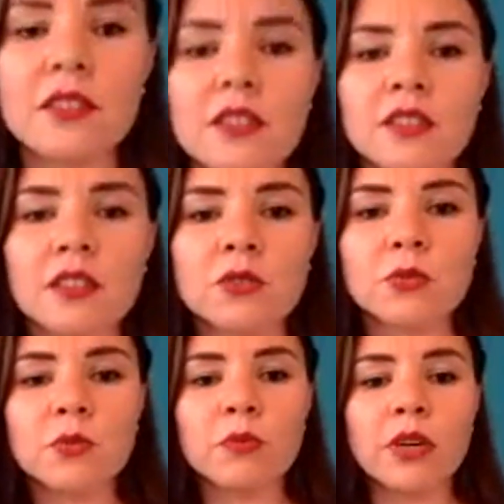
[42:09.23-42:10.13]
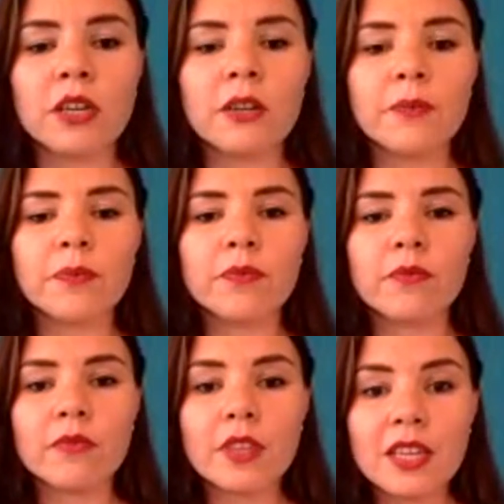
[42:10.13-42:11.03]
This would be better,
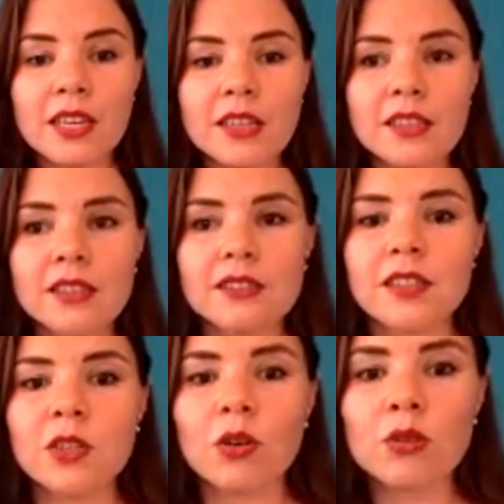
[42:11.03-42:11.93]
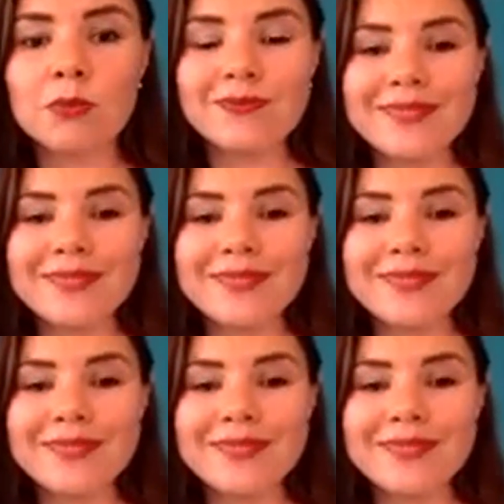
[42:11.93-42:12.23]
I hope.